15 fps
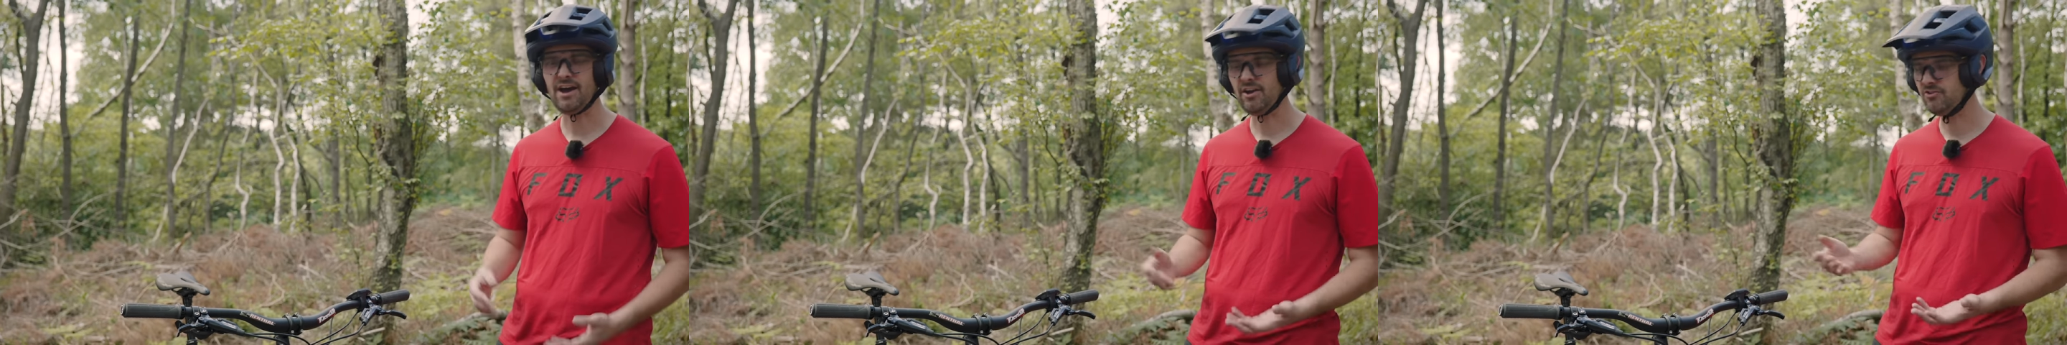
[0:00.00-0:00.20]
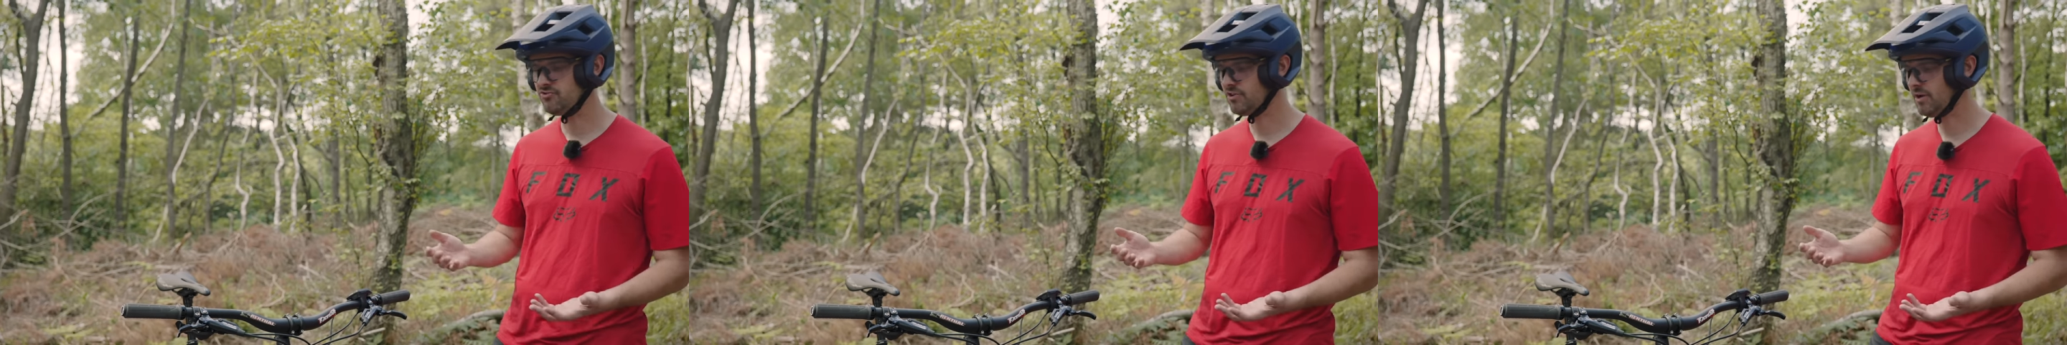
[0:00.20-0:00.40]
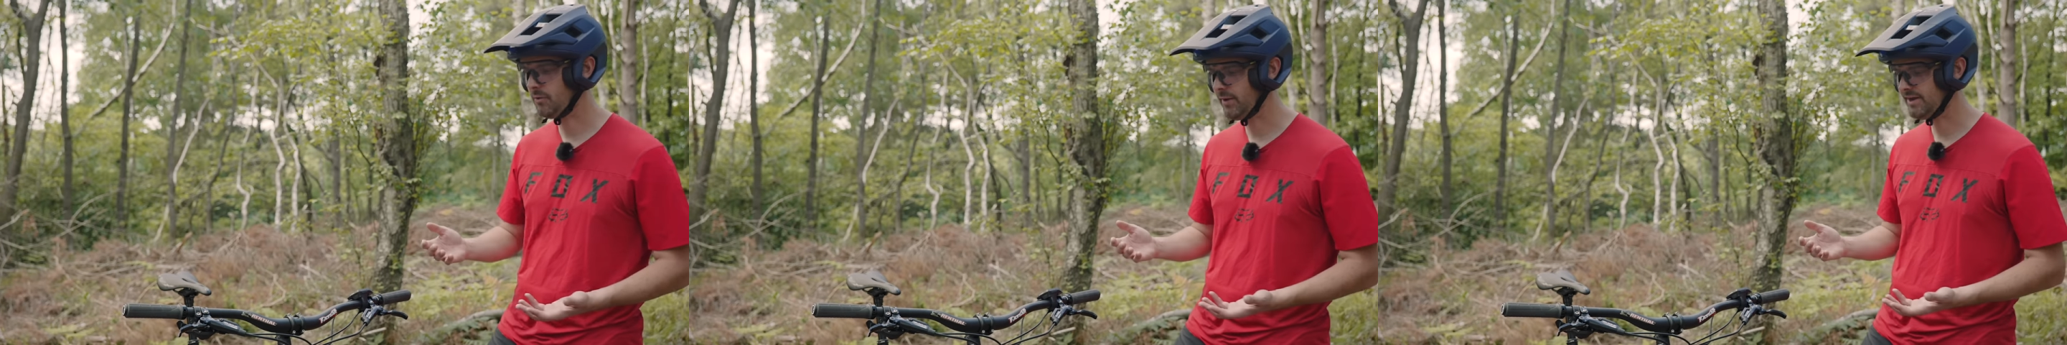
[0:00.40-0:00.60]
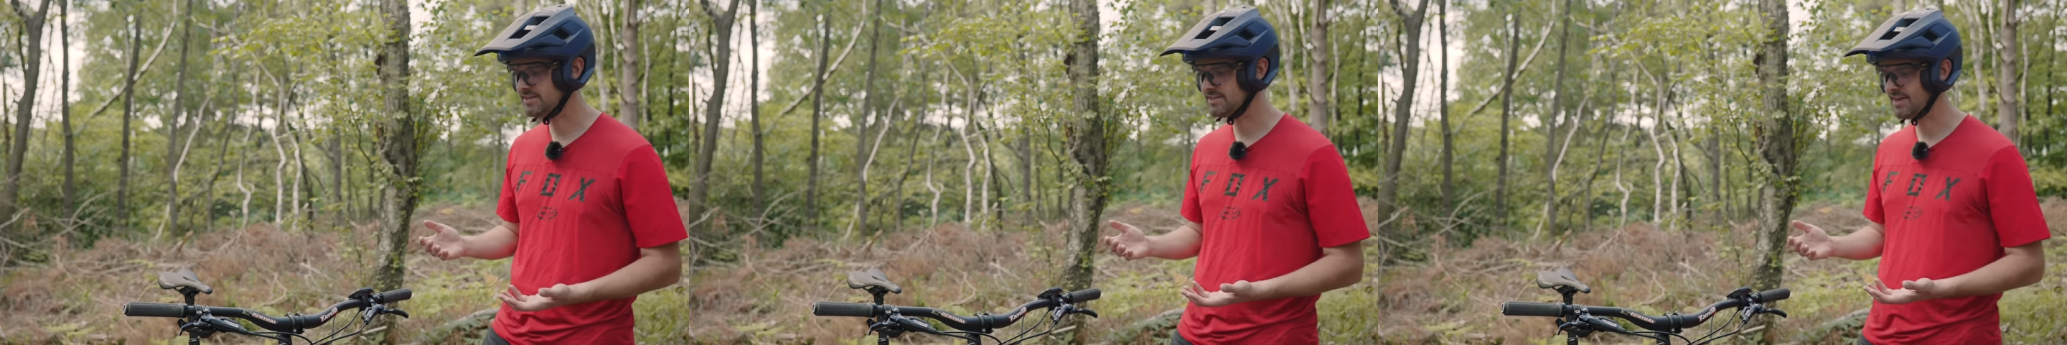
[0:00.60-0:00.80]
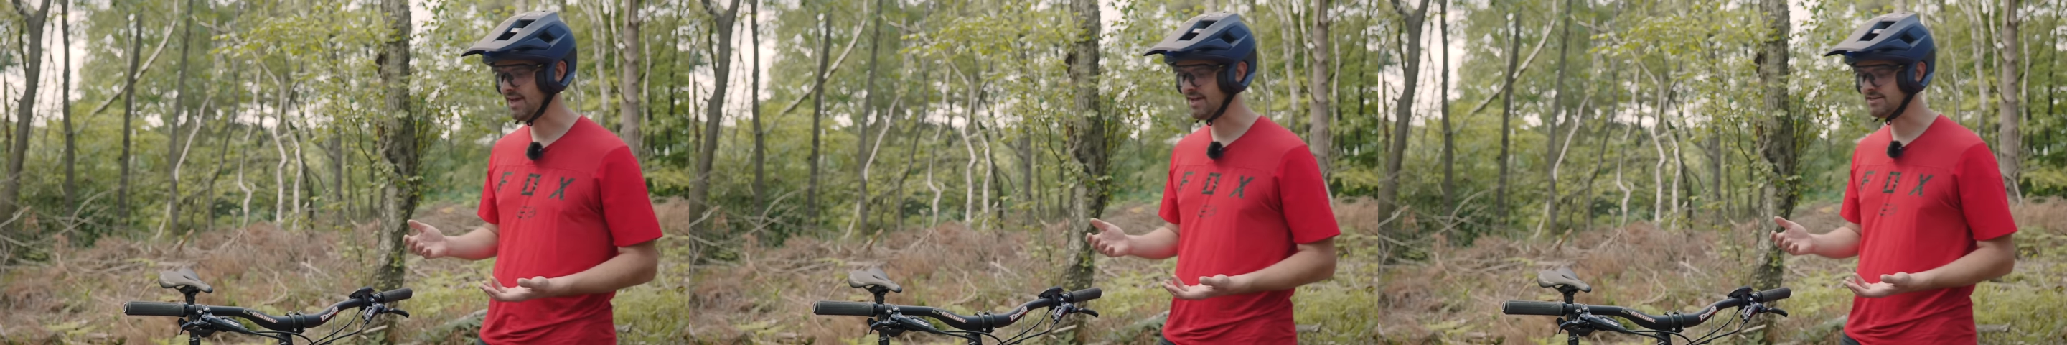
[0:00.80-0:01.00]
a hundred quid
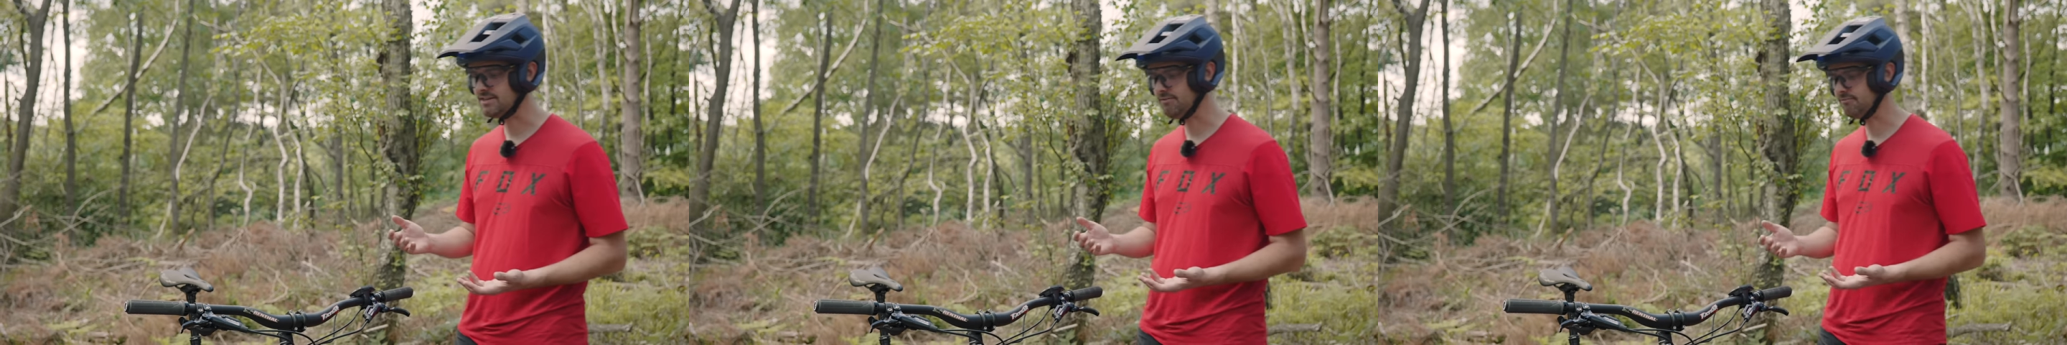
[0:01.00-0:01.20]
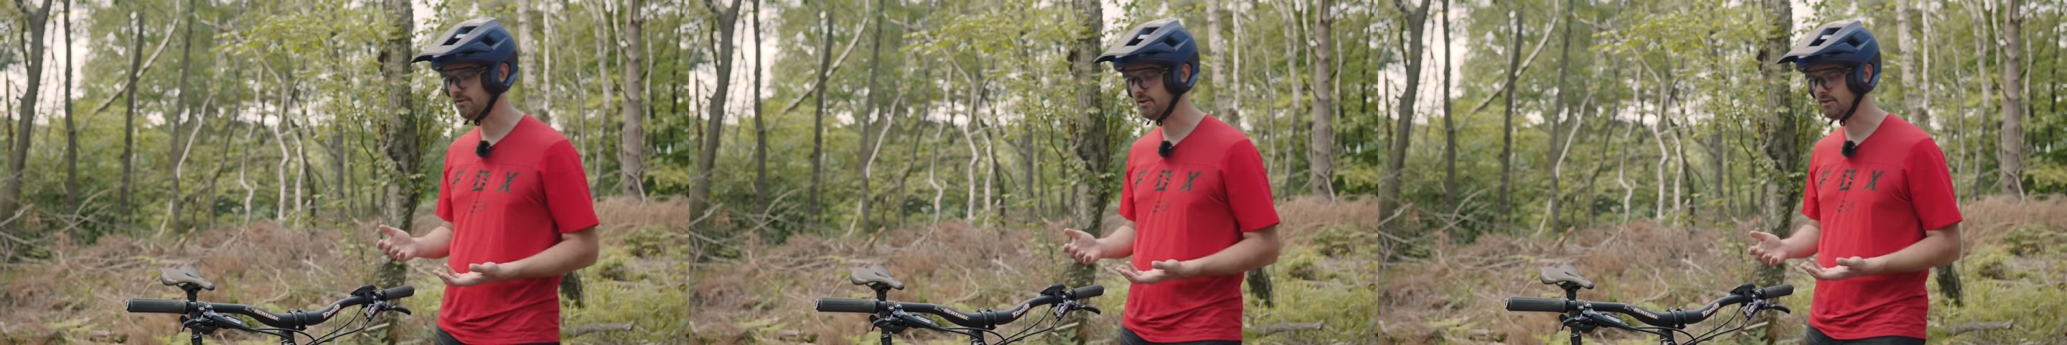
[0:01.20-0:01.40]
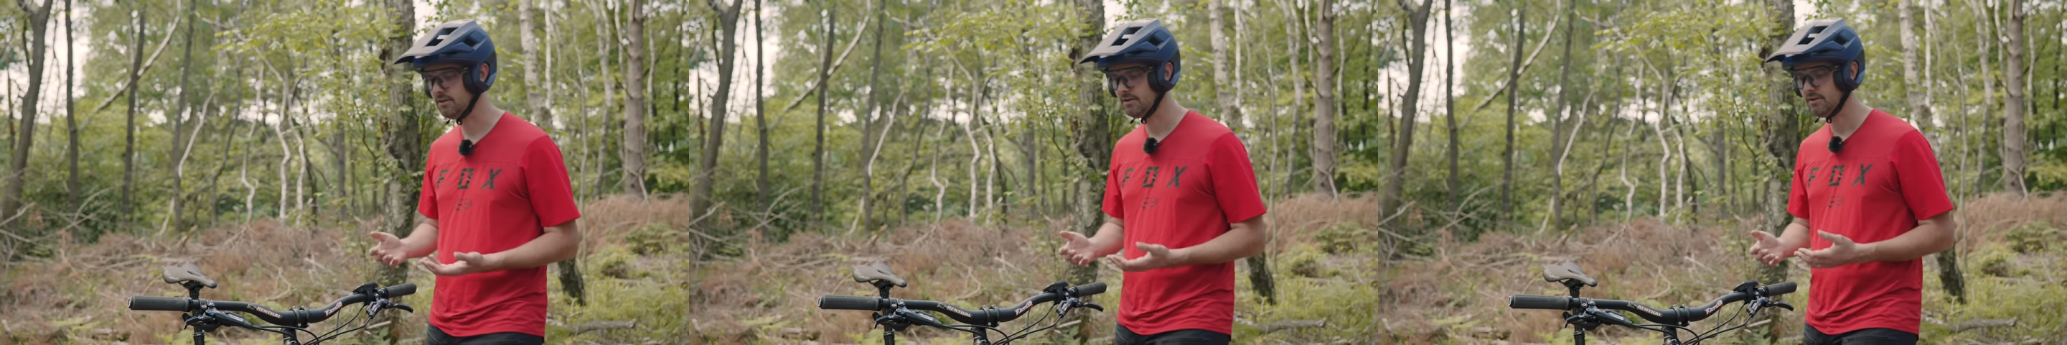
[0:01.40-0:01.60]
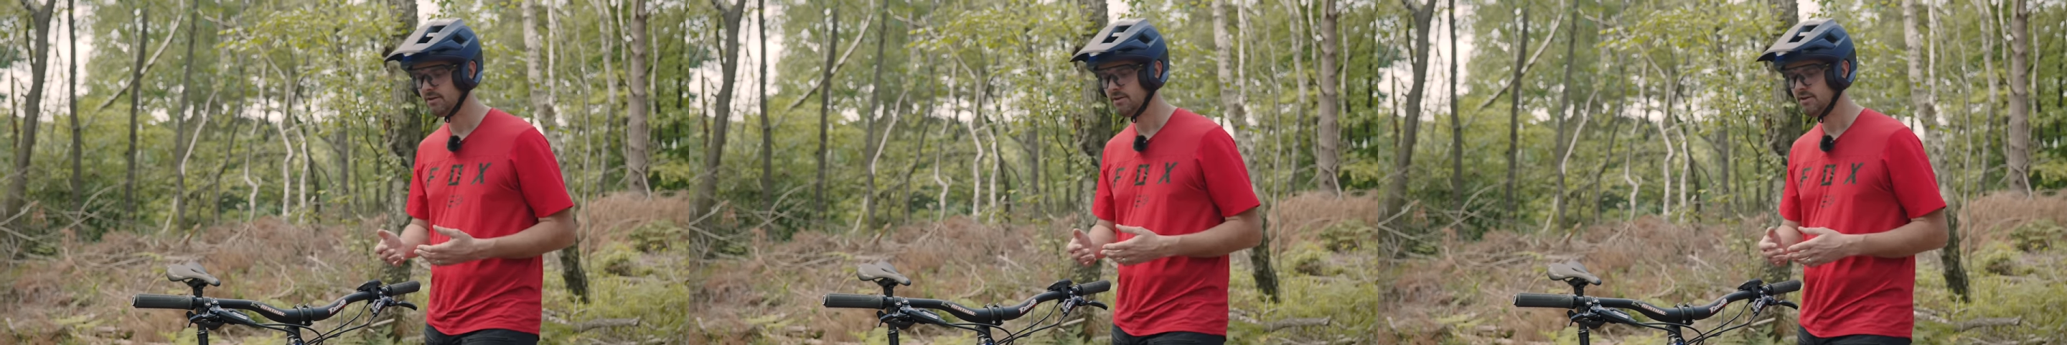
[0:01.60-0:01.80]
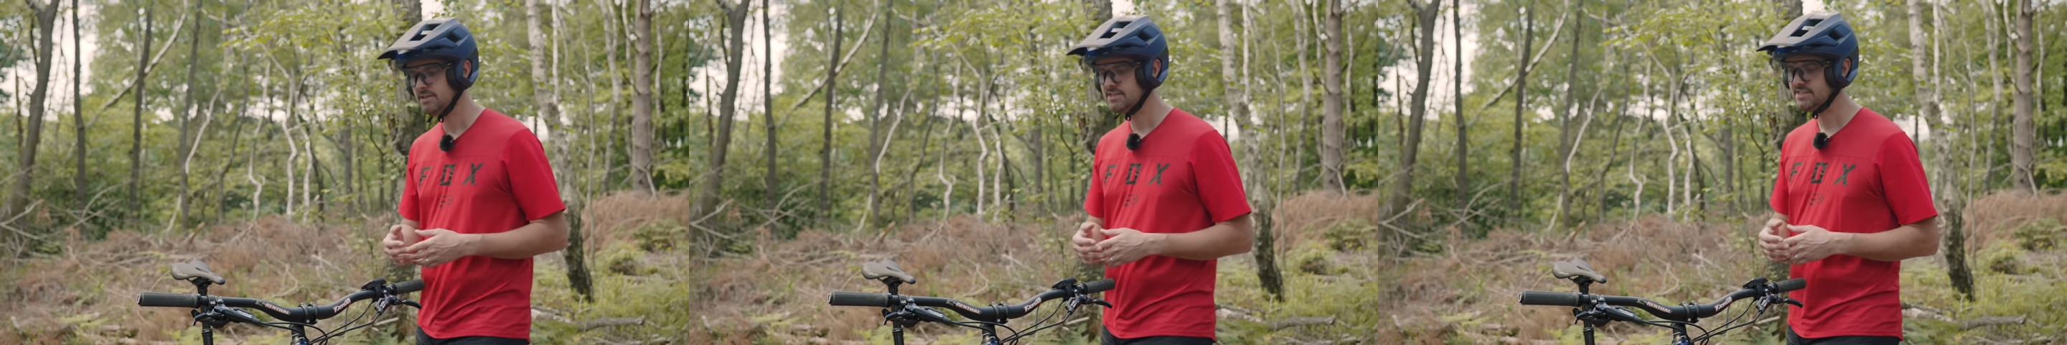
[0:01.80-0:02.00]
to get a different
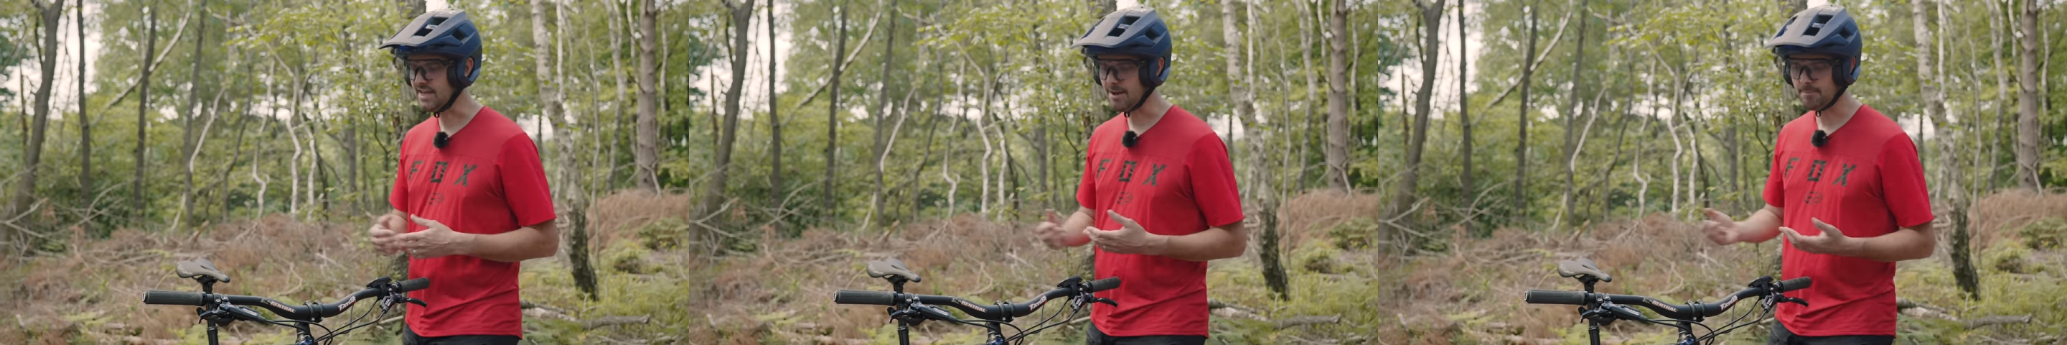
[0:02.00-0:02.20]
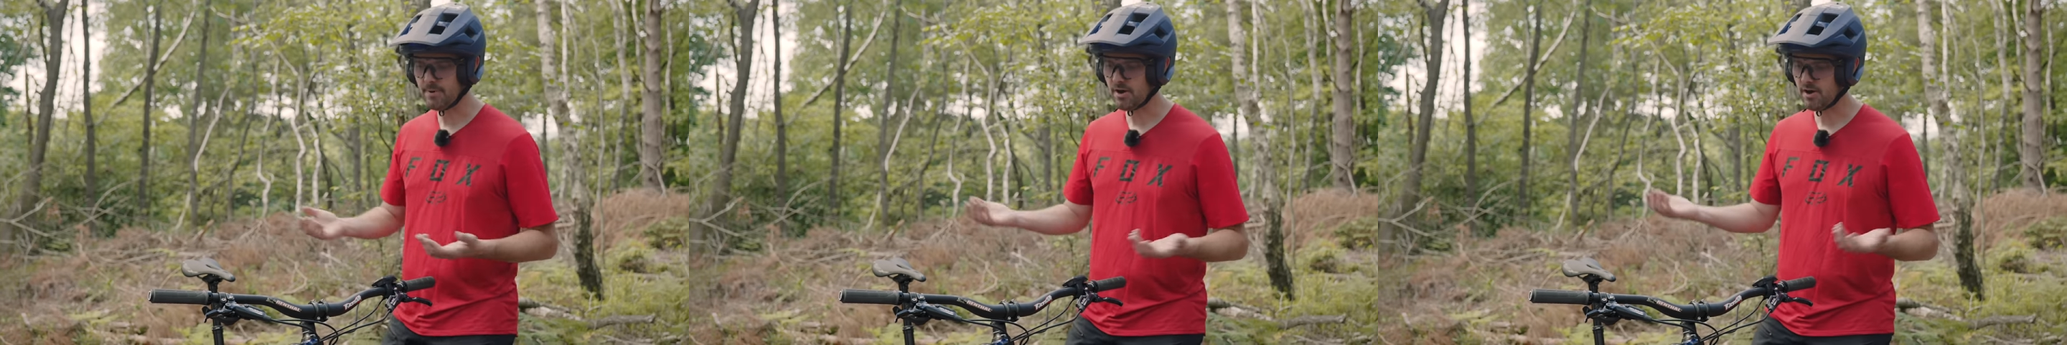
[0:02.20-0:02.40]
set of